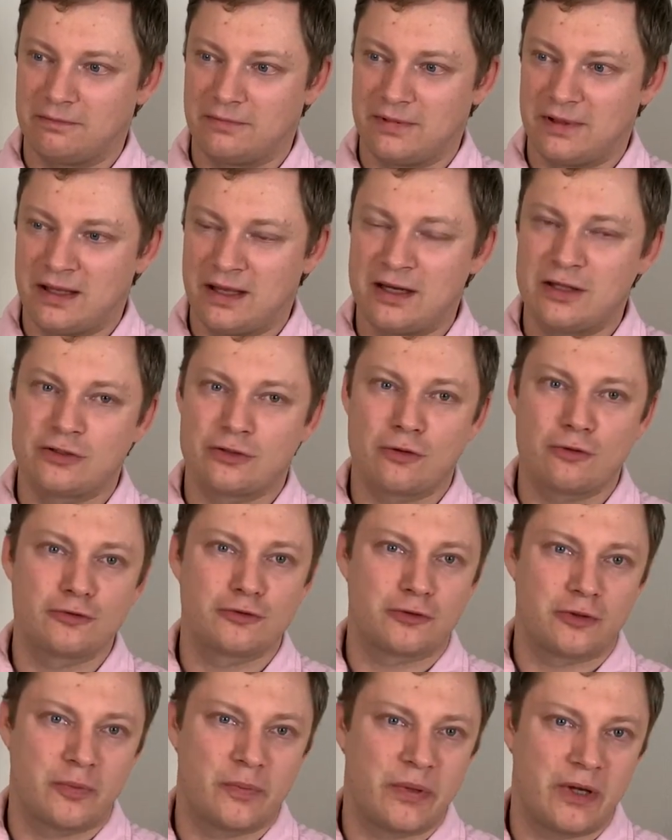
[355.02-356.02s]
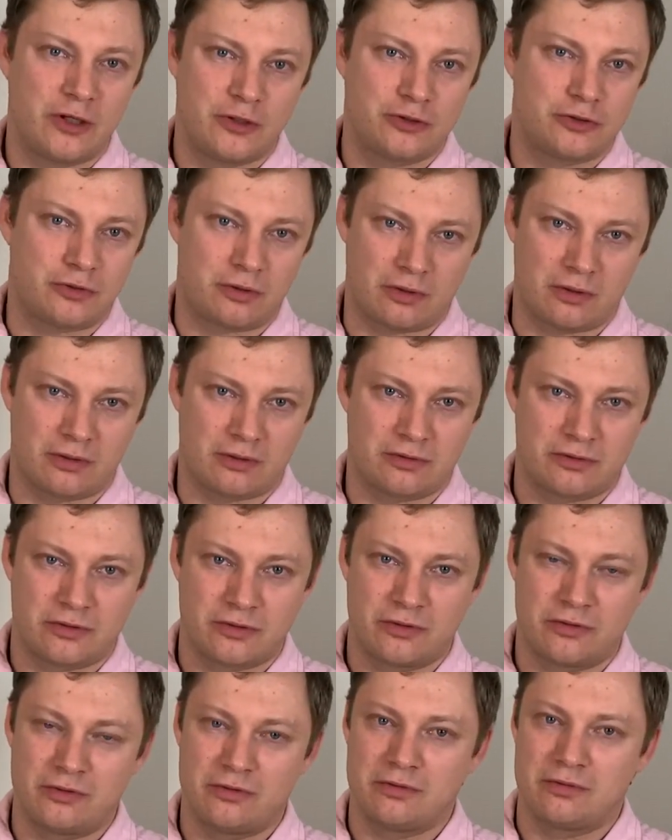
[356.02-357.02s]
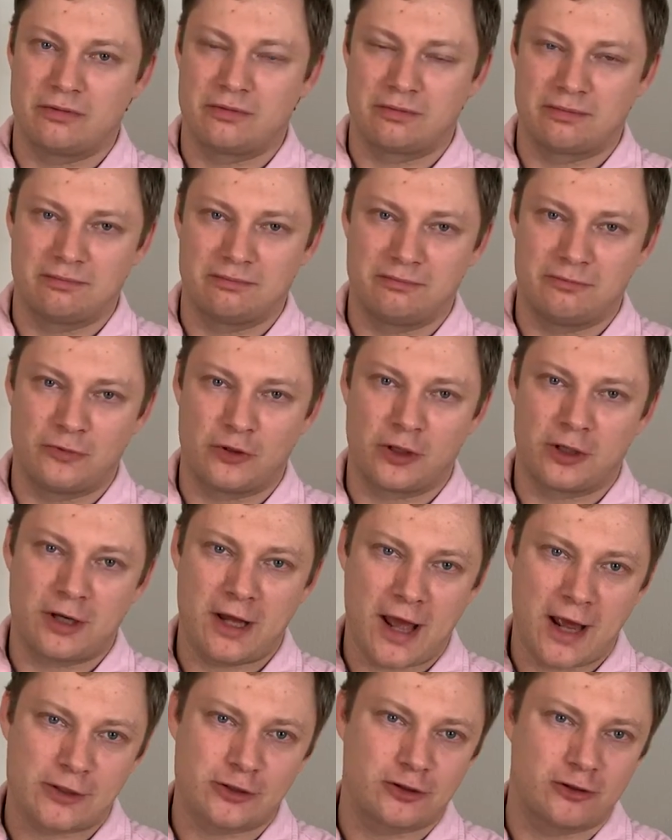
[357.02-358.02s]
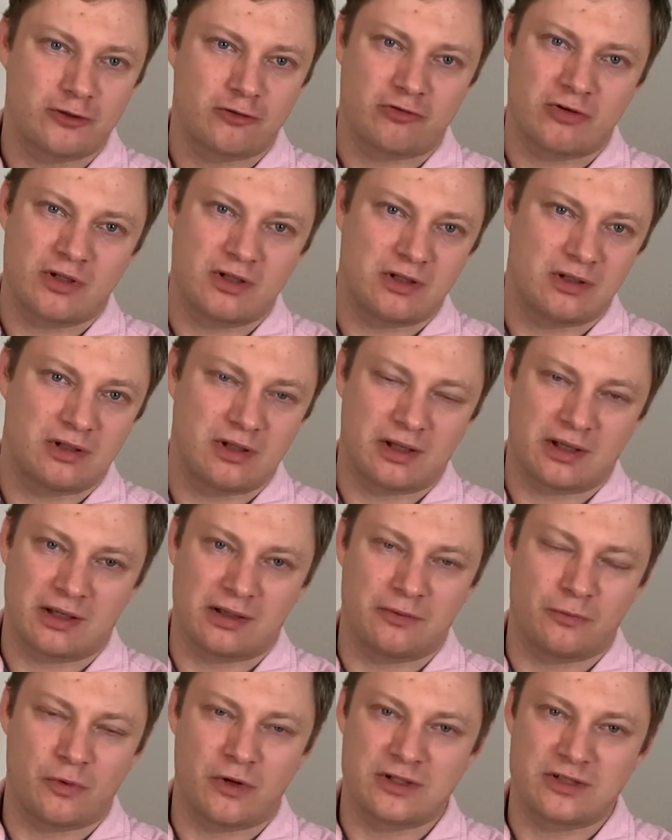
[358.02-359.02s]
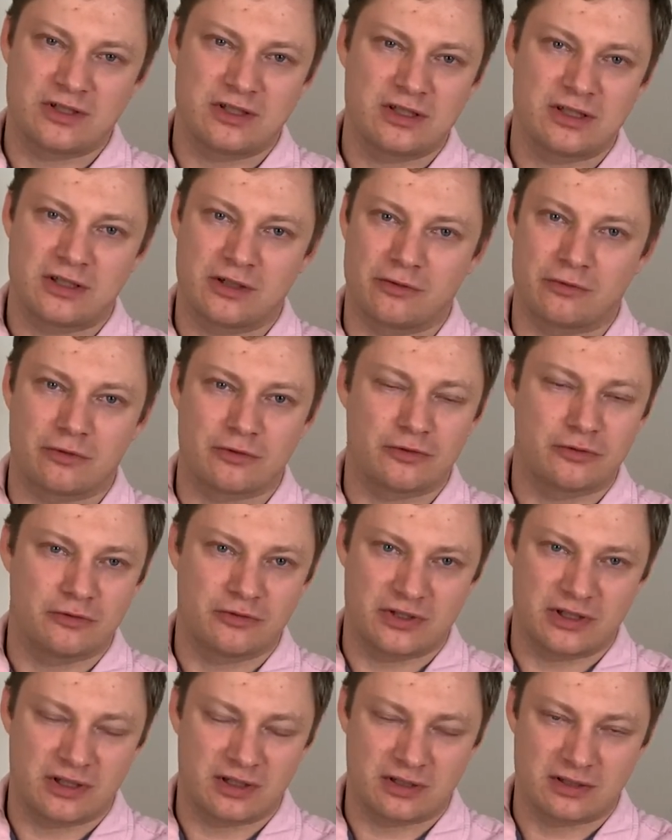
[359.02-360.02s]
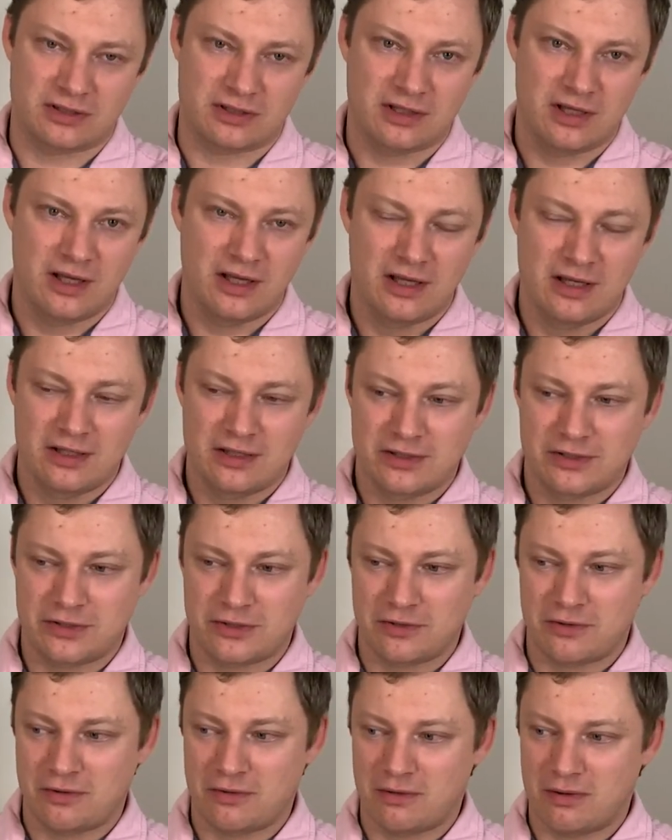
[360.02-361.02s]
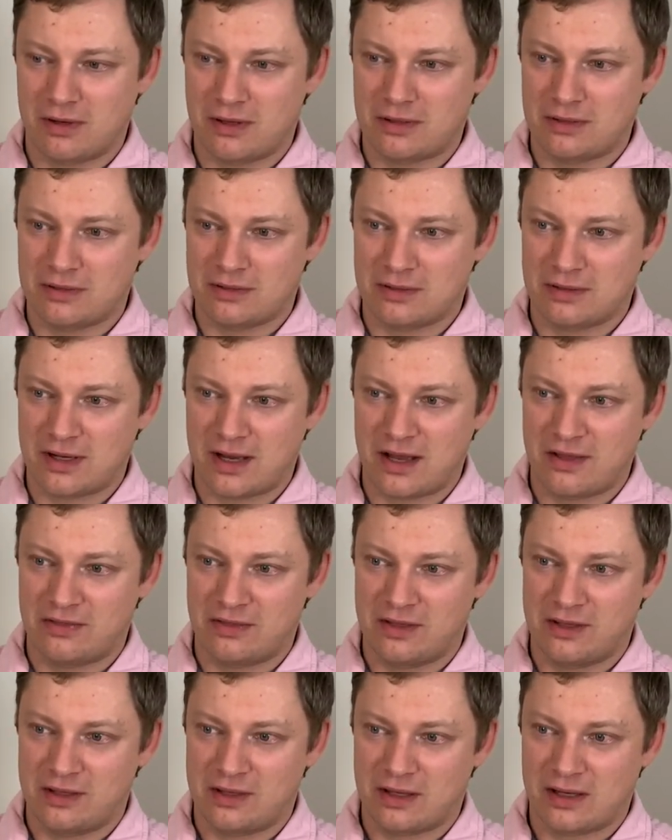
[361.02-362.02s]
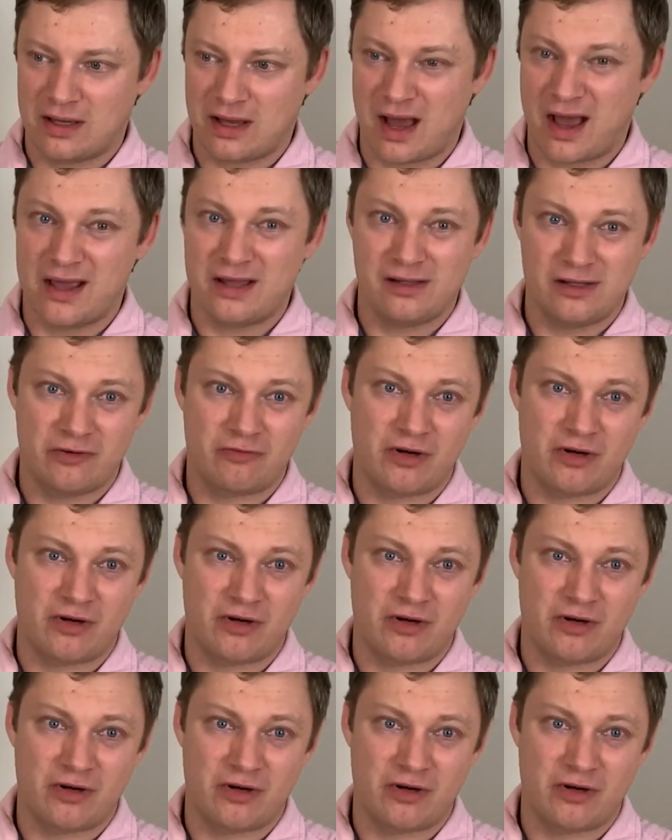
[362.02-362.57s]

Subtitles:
it is also a page turner, so you can actually read it like in one sitting or two sittings. So I think I highly